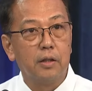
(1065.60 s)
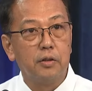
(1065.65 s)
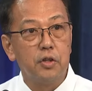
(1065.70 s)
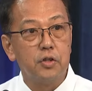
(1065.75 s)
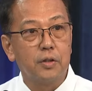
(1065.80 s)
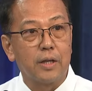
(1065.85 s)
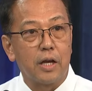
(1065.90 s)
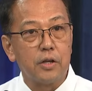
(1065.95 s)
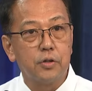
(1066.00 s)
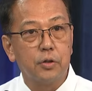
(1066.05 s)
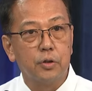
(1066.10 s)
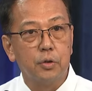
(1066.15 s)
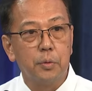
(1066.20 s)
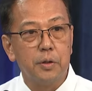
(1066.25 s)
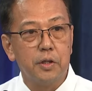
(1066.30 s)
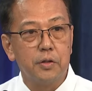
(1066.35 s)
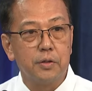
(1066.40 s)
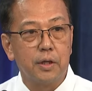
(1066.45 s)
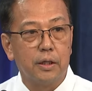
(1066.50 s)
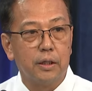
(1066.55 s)
discussion
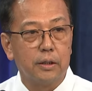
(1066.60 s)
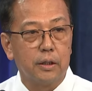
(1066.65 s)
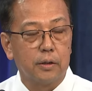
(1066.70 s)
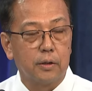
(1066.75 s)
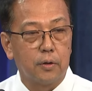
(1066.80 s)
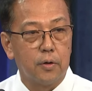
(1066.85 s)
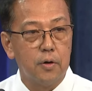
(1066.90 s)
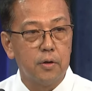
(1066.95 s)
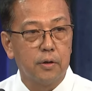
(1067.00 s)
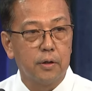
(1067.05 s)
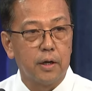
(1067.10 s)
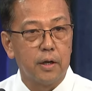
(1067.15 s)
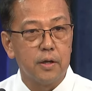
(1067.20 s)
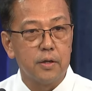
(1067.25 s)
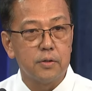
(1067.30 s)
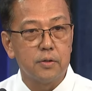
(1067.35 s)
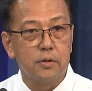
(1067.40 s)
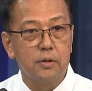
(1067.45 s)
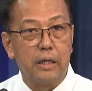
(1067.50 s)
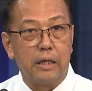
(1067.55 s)
with the Senate and the
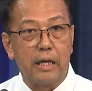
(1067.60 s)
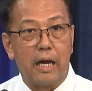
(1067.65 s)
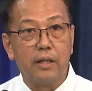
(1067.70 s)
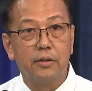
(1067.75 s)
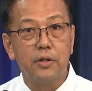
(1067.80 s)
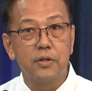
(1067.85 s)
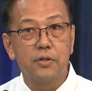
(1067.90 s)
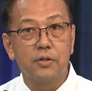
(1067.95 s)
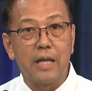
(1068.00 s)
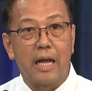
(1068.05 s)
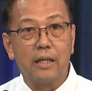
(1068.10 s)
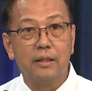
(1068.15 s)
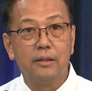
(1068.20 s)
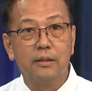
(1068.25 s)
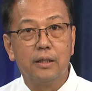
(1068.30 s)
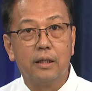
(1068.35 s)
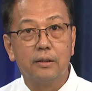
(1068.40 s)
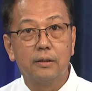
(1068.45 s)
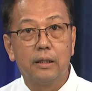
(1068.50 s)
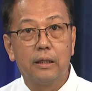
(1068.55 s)
Congress, they
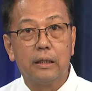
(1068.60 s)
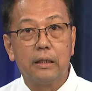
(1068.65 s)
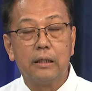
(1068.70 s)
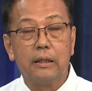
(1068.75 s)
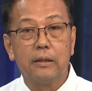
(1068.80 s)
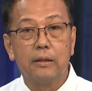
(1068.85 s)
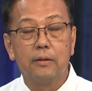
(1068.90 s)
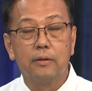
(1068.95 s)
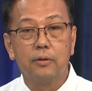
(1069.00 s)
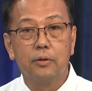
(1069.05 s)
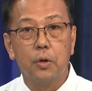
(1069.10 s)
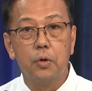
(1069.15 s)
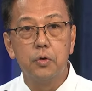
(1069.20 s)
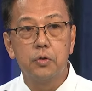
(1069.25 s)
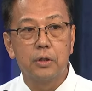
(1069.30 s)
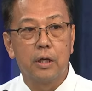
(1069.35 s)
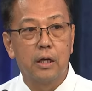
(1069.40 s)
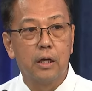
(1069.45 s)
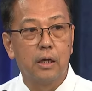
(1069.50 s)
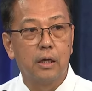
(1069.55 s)
understand that
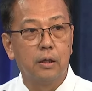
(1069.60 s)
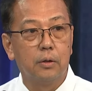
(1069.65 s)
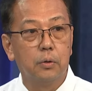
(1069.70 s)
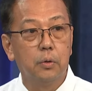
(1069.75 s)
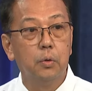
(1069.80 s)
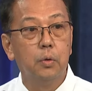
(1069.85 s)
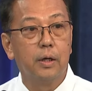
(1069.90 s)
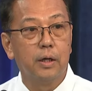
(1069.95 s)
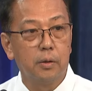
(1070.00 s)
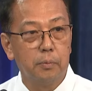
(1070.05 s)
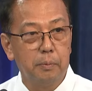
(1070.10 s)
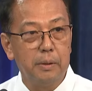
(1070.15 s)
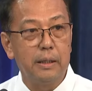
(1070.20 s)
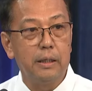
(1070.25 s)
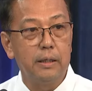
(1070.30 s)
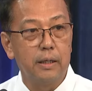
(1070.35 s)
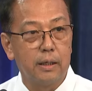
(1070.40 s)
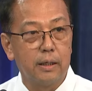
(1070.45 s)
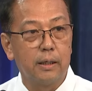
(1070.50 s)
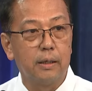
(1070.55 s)
those who are
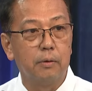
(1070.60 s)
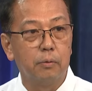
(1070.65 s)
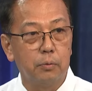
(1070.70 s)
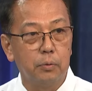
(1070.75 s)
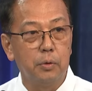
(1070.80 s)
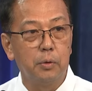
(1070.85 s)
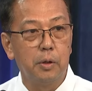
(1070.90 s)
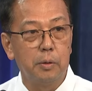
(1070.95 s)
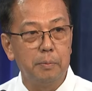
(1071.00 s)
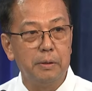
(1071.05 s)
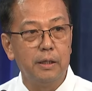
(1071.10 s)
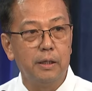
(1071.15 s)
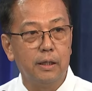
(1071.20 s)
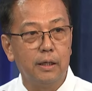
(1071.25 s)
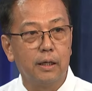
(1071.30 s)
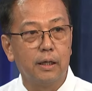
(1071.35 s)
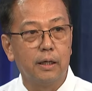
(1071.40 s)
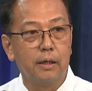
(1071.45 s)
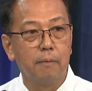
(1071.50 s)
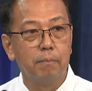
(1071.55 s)
will be
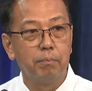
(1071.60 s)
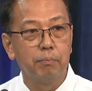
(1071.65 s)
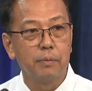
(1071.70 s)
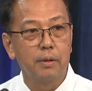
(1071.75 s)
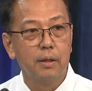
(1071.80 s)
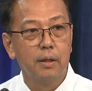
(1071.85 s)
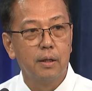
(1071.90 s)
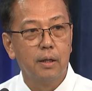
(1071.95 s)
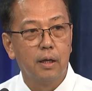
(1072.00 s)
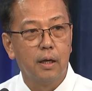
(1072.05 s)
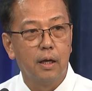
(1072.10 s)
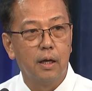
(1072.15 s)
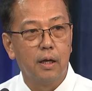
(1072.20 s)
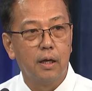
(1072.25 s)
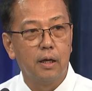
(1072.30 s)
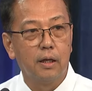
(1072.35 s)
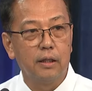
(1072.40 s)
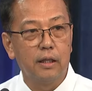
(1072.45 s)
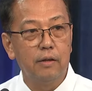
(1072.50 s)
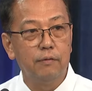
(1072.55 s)

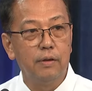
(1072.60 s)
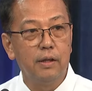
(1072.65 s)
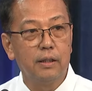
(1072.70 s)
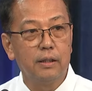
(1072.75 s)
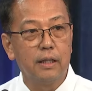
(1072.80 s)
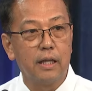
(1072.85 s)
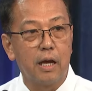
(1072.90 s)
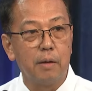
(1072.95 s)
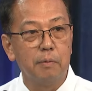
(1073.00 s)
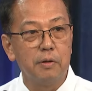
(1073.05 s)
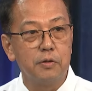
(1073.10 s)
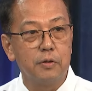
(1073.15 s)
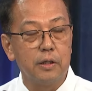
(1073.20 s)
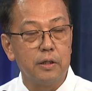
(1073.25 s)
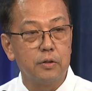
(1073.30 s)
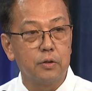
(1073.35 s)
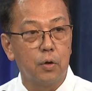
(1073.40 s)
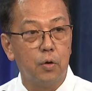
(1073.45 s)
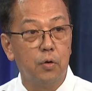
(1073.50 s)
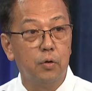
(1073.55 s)
giving the
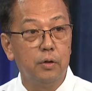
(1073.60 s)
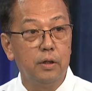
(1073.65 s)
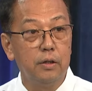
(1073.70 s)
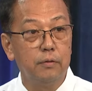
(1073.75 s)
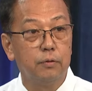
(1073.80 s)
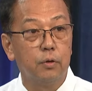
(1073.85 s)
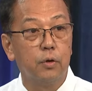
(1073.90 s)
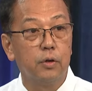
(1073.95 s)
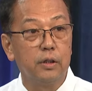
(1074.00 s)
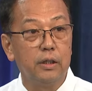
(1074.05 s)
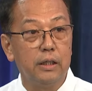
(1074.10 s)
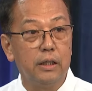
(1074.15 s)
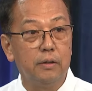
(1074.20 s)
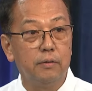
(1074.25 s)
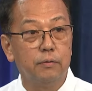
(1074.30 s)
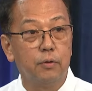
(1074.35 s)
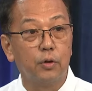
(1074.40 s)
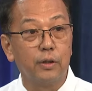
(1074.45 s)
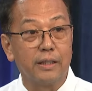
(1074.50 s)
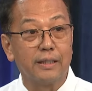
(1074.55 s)
amnesties only for
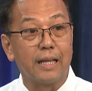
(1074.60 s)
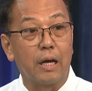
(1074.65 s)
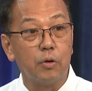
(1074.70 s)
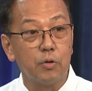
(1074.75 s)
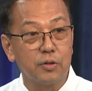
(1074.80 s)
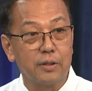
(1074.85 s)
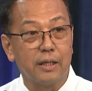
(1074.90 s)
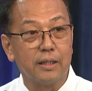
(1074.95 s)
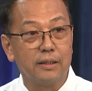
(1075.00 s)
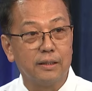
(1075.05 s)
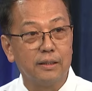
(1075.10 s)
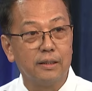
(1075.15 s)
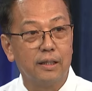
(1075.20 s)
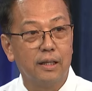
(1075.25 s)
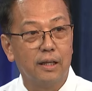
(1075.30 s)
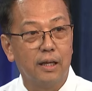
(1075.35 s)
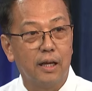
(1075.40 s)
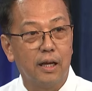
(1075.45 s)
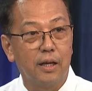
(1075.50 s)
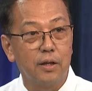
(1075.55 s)
the
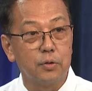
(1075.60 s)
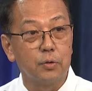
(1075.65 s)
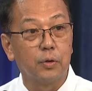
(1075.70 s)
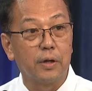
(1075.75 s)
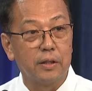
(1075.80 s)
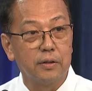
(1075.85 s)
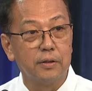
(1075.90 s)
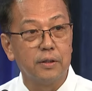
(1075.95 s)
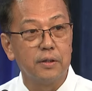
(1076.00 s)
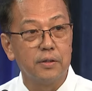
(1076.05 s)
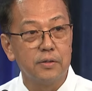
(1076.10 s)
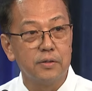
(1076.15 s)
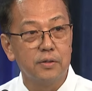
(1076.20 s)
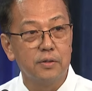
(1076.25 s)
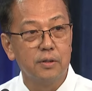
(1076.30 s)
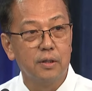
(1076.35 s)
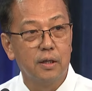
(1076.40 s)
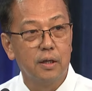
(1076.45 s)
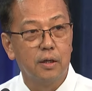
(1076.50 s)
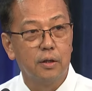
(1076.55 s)
40,000
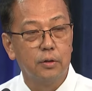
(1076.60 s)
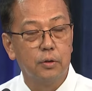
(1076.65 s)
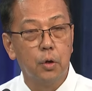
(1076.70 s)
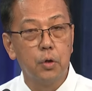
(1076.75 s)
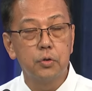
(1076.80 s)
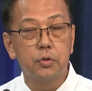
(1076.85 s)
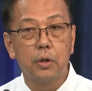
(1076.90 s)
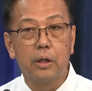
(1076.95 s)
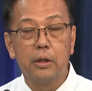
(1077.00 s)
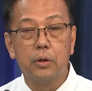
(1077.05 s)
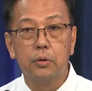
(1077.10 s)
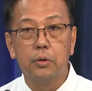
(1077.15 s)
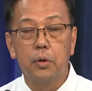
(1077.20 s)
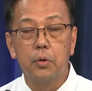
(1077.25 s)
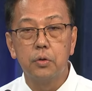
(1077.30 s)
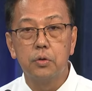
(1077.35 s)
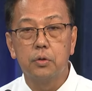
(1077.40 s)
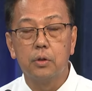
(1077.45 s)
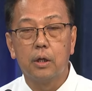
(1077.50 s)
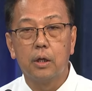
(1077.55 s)
surrenders. Those one of
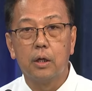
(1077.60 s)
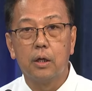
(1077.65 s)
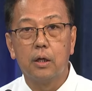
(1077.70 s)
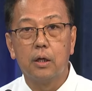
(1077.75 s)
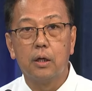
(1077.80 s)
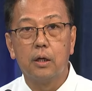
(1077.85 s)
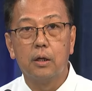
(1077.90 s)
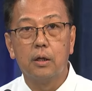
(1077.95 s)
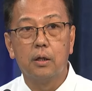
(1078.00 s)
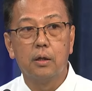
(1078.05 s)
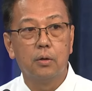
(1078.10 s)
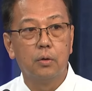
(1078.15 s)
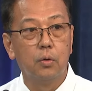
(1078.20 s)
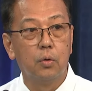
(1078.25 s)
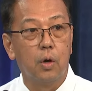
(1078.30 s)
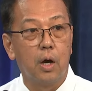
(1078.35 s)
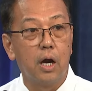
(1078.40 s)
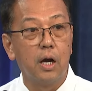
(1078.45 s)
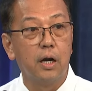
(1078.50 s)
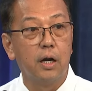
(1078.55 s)
those who
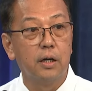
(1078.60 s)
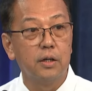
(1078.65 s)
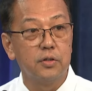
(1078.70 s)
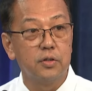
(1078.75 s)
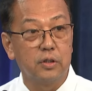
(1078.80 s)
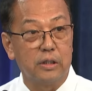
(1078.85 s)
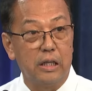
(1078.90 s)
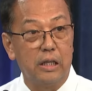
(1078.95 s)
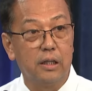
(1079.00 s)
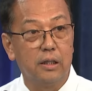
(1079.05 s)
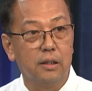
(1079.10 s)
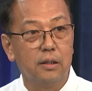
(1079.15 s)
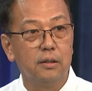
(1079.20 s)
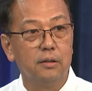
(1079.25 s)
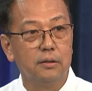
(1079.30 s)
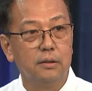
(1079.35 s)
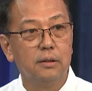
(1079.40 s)
are still